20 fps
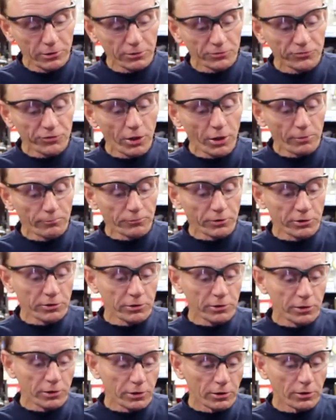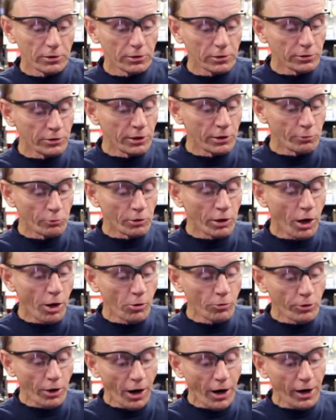something that would
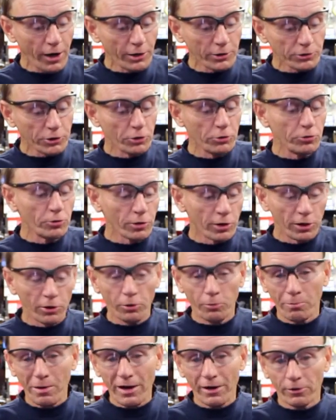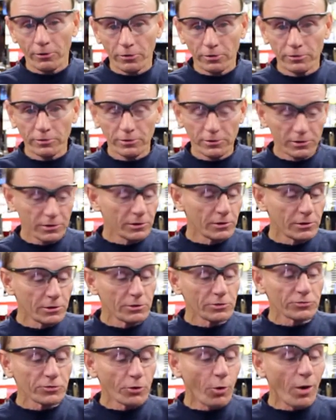hold the R2 a little better.
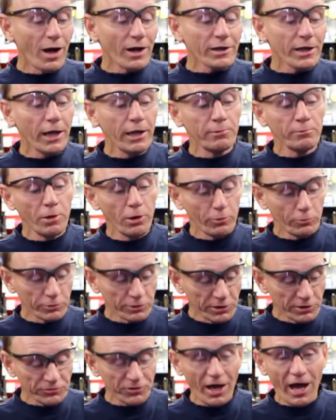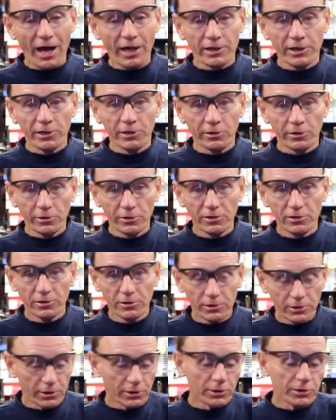So I came up with this idea,
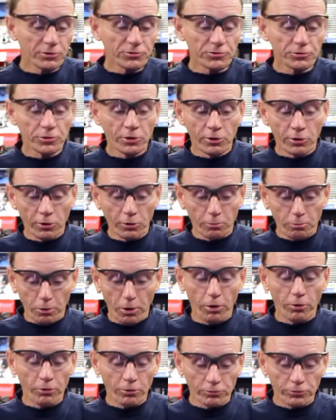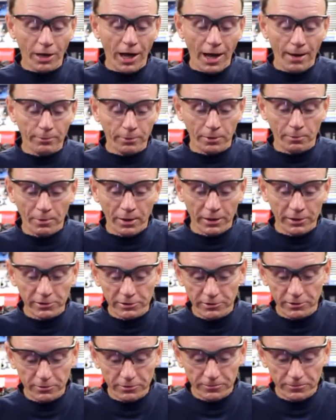and this is the little prototype I made.